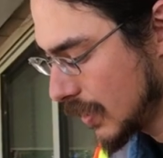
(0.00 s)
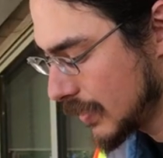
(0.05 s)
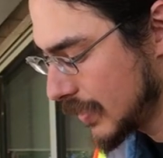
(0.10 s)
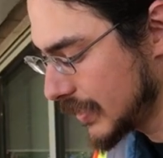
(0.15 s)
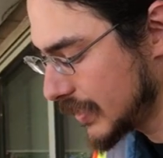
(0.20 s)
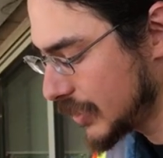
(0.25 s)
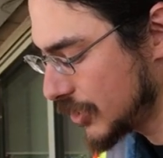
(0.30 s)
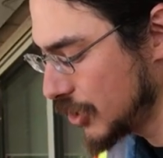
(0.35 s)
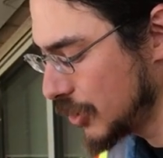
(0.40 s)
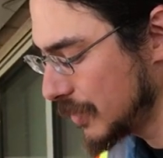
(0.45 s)

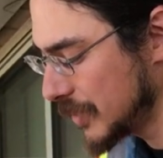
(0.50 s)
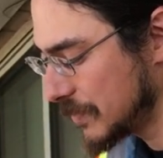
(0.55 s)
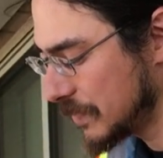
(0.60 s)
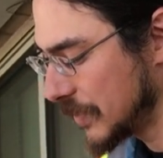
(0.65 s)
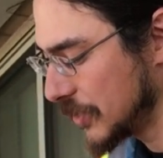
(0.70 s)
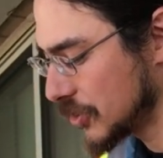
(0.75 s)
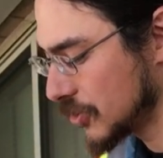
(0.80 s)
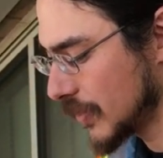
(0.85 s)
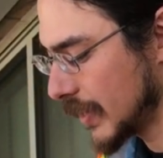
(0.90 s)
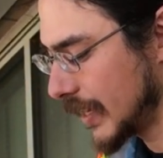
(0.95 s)
this tube has
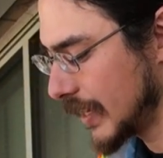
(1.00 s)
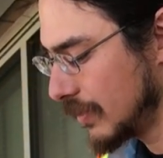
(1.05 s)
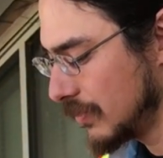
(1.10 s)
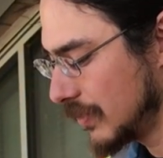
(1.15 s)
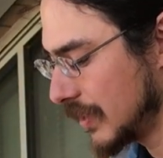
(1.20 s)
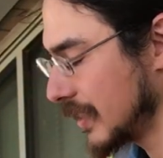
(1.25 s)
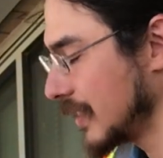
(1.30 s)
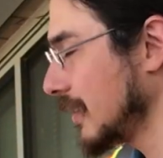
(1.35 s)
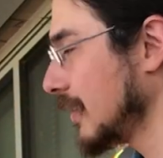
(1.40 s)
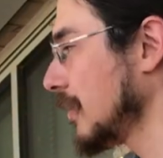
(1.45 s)
been treated
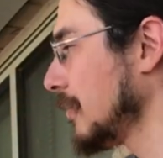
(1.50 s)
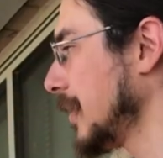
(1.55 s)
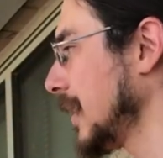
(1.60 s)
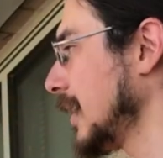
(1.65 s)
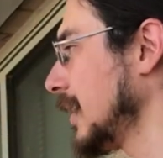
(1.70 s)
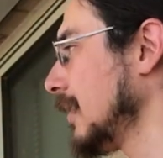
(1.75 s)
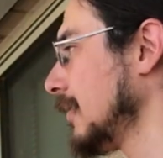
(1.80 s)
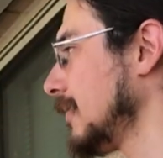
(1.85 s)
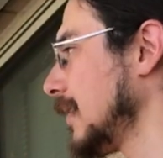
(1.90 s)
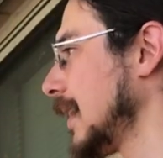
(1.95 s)
when they're
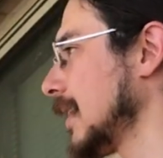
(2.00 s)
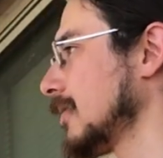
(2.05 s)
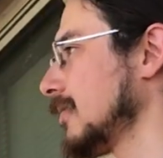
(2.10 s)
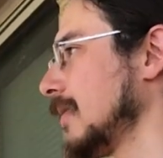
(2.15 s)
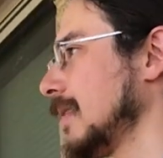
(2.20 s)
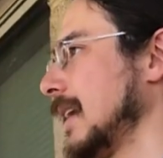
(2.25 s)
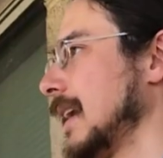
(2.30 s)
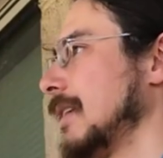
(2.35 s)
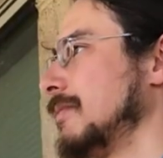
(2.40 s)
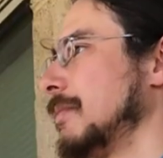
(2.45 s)
making a
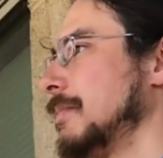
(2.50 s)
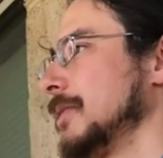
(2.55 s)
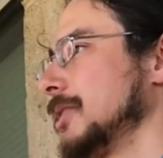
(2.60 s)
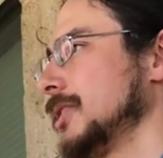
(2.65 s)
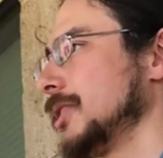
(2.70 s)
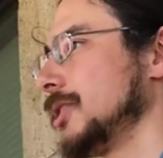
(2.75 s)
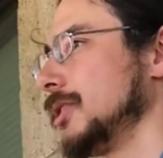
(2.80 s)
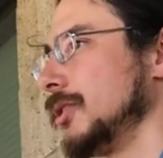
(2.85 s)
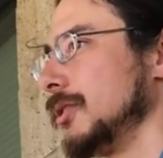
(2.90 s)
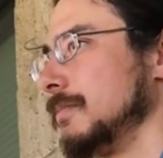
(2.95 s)
factory and they have a
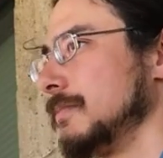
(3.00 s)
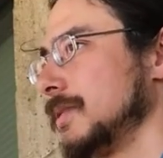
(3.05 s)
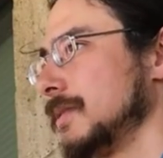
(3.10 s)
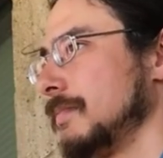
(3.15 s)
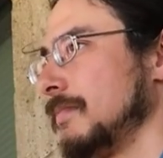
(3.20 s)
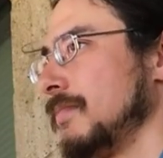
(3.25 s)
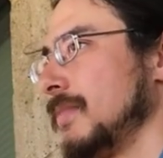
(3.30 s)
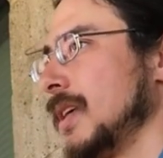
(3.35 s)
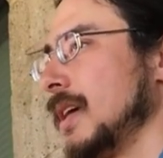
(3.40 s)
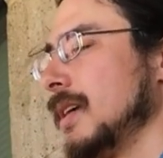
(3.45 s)
bunch of tubes.
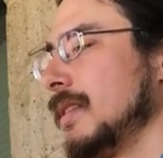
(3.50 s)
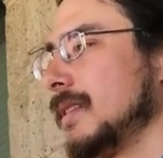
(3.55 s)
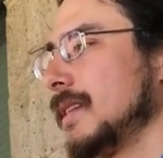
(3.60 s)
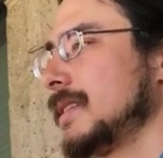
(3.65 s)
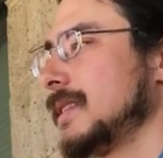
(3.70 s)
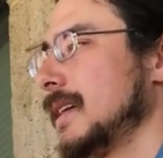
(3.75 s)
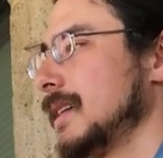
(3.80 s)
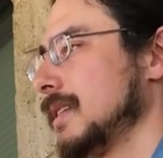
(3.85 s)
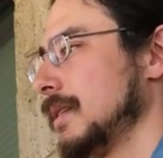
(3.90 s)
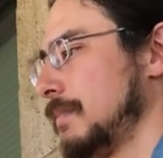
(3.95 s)
They
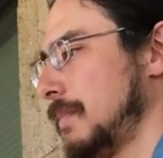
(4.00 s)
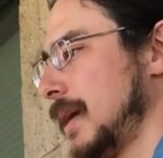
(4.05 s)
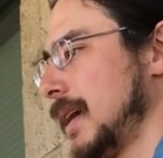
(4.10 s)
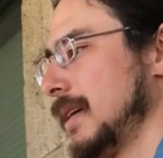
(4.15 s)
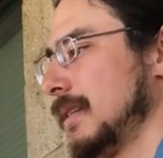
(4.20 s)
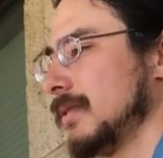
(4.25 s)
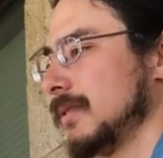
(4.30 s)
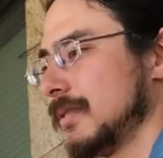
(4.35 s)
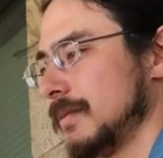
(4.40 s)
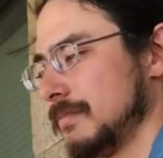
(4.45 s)
tend to
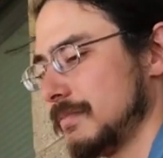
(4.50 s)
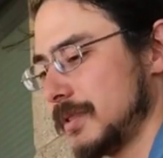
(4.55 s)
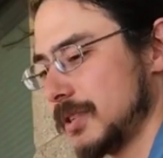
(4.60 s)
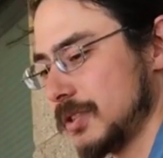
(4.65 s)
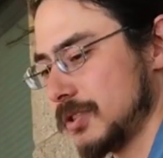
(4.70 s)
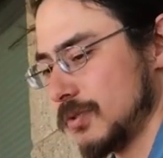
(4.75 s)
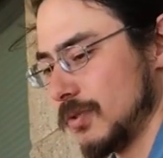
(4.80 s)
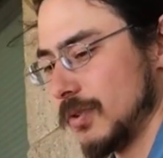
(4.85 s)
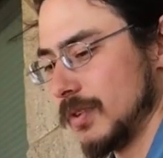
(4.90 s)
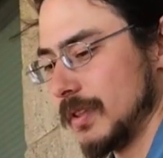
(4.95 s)
pile them to
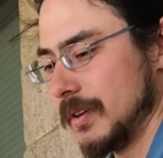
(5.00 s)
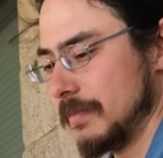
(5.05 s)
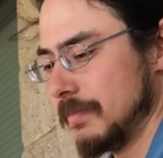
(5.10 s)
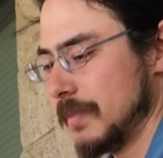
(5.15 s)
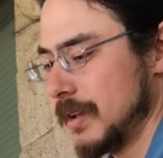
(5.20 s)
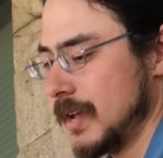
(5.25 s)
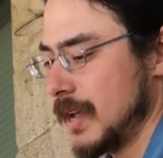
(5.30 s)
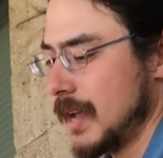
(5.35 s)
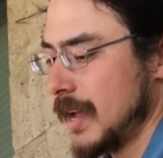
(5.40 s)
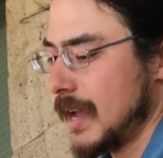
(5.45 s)
store them.
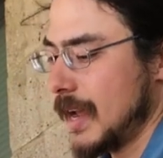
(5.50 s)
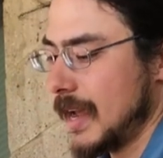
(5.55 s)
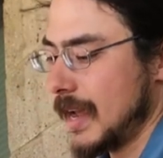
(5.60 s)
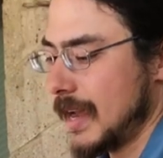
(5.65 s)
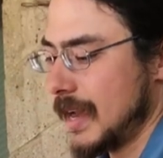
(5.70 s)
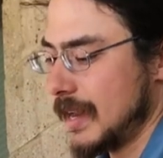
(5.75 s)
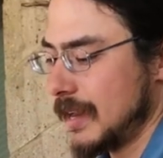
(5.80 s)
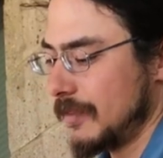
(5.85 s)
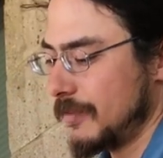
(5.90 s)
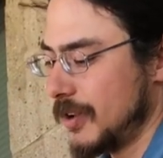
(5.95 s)

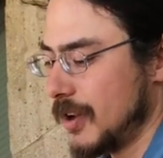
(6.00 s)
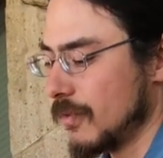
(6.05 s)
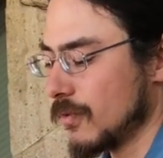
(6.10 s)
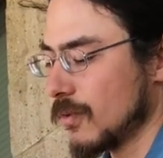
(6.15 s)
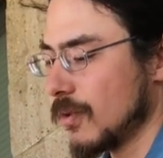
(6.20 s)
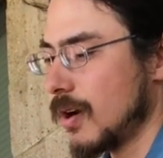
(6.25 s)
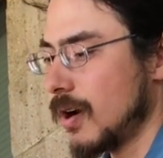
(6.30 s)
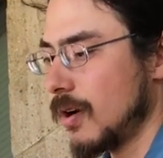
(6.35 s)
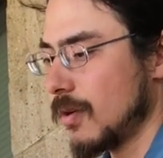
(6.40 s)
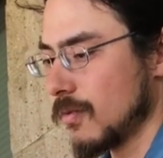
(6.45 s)
And if you have
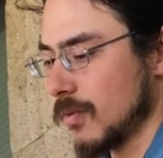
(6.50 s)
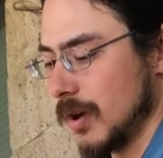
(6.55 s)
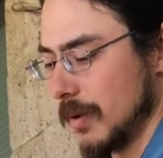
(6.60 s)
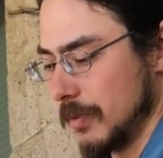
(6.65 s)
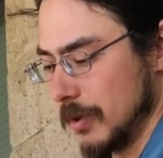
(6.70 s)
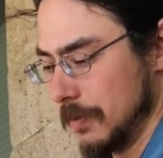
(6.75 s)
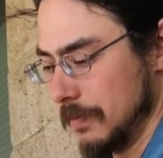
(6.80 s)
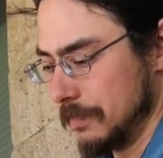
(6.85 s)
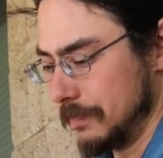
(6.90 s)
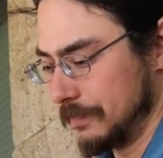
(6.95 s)
raw
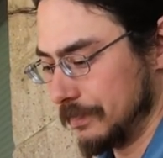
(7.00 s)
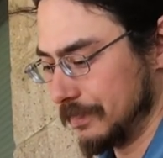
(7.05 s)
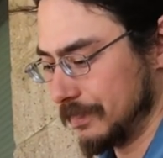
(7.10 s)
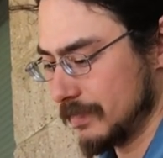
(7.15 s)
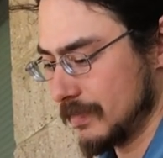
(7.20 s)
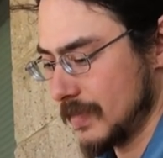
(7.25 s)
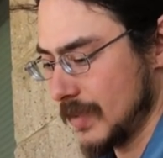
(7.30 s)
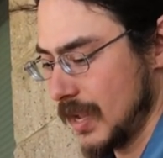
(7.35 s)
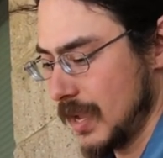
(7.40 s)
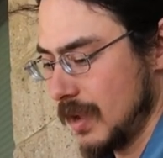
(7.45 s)
rubber,
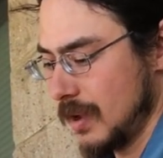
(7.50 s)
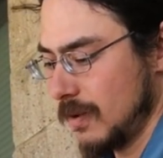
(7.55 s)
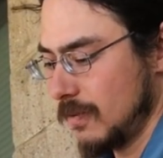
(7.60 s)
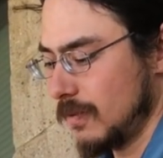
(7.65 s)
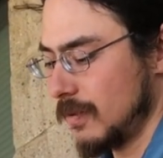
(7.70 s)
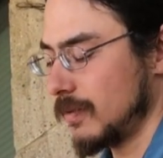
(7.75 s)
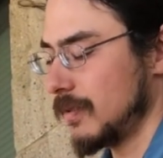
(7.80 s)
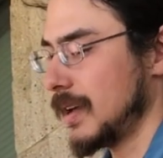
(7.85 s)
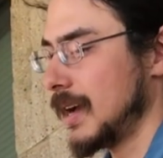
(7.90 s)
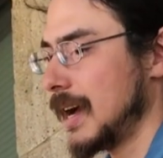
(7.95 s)

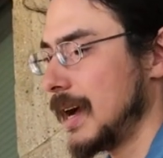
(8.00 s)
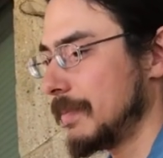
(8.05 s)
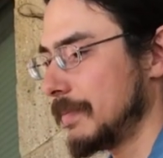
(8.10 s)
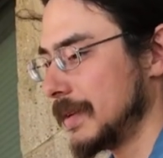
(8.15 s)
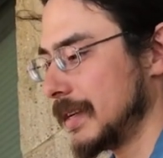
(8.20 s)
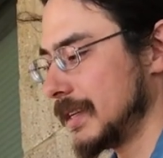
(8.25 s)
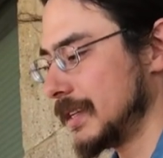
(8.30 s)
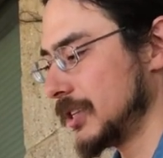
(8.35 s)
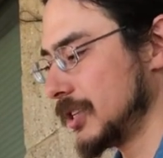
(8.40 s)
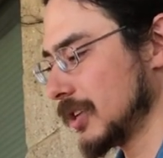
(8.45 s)
what will
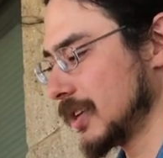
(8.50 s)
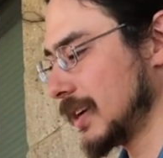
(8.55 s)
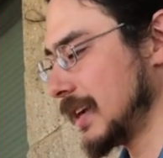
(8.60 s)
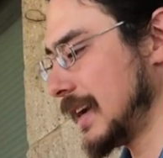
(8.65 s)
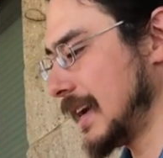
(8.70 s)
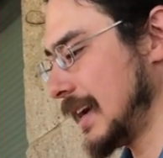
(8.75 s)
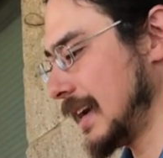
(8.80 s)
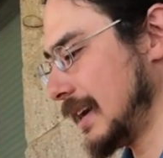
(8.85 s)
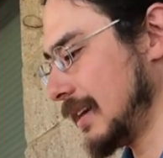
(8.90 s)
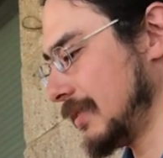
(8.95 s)
happen is you're going
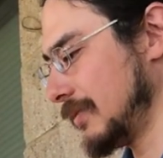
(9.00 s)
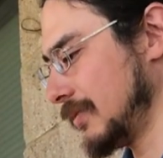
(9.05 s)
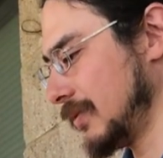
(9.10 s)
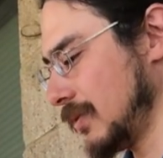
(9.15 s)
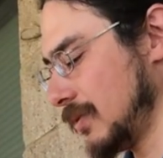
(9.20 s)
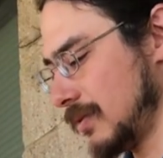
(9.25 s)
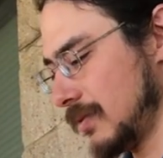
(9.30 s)
to have